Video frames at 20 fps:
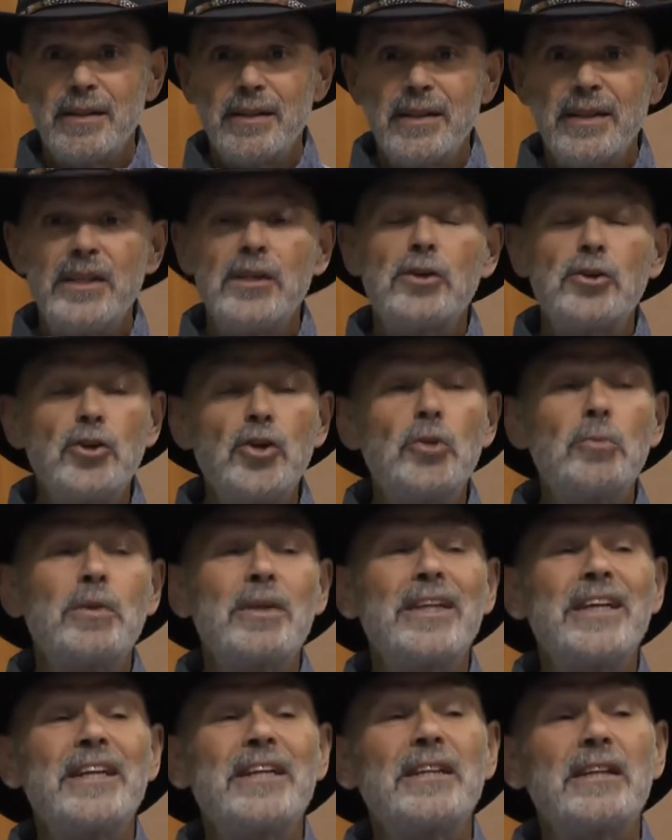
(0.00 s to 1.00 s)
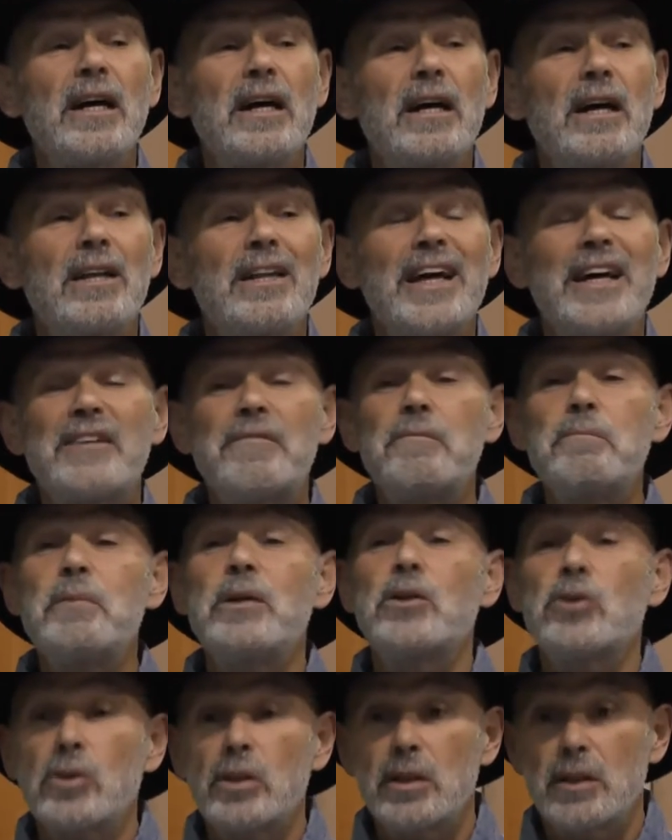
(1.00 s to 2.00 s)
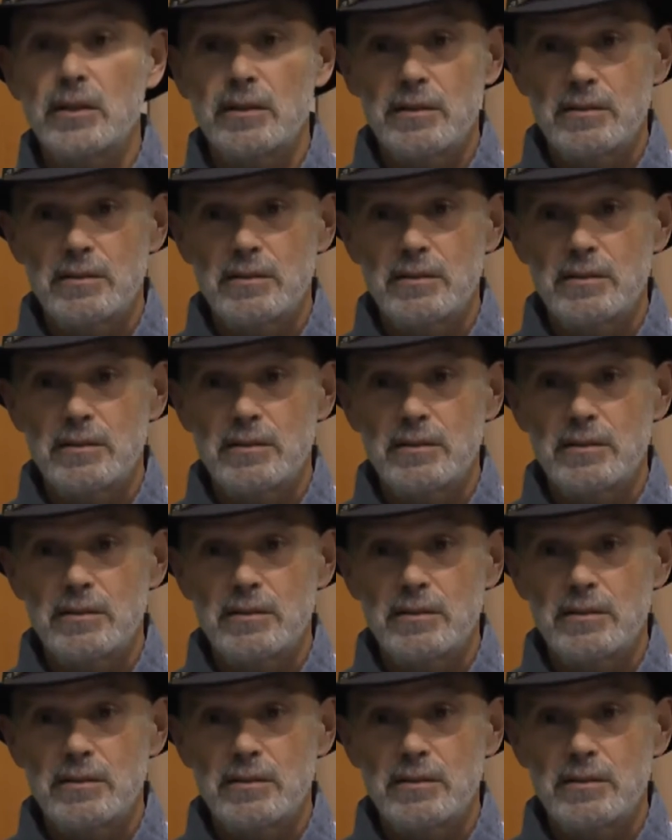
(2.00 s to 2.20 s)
He accumulated a lot of milk.